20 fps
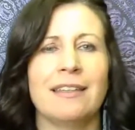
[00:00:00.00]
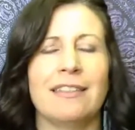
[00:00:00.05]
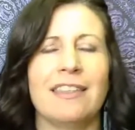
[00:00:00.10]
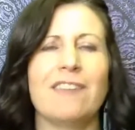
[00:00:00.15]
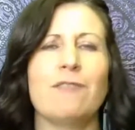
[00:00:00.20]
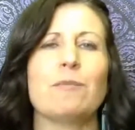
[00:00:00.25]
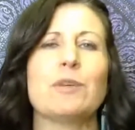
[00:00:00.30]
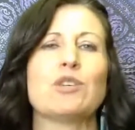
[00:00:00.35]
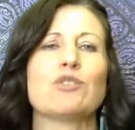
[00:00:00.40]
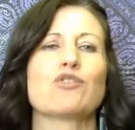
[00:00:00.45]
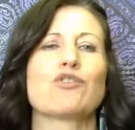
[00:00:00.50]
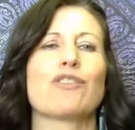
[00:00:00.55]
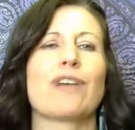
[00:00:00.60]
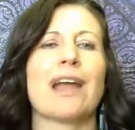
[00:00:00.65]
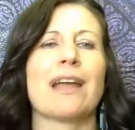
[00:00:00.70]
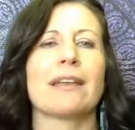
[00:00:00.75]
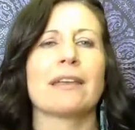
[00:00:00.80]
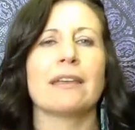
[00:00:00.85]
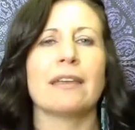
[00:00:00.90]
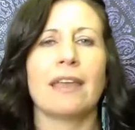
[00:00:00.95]
they've been
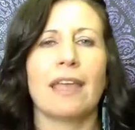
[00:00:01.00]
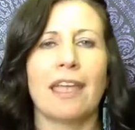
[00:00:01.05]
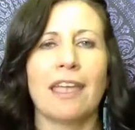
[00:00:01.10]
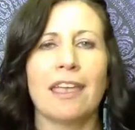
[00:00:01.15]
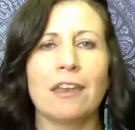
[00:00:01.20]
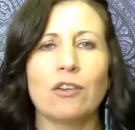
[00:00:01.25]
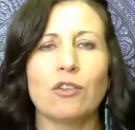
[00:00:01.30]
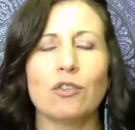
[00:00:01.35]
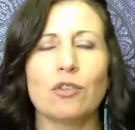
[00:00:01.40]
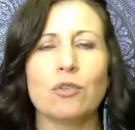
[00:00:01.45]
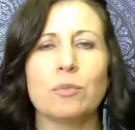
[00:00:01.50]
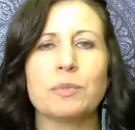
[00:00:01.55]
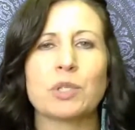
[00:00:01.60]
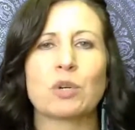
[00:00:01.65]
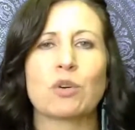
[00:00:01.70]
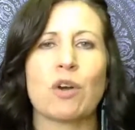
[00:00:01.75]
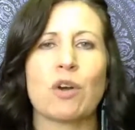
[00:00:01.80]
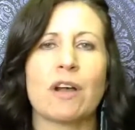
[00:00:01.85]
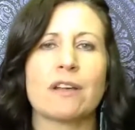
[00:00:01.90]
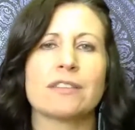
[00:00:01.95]
tracking hate groups
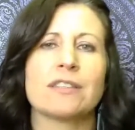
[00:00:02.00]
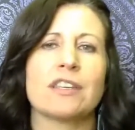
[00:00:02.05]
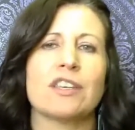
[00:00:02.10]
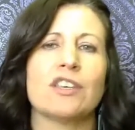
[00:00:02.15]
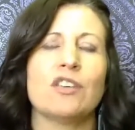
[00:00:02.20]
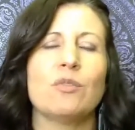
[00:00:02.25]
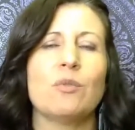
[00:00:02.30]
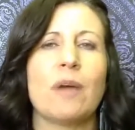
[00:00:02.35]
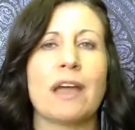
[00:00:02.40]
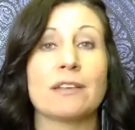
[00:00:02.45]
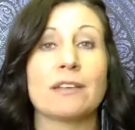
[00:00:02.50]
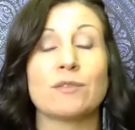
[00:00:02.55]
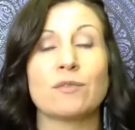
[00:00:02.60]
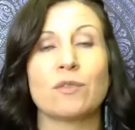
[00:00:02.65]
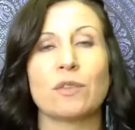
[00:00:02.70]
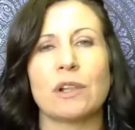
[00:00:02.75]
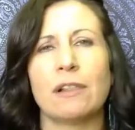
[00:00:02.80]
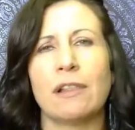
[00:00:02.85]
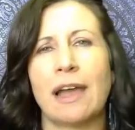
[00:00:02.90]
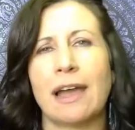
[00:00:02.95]
across the US for the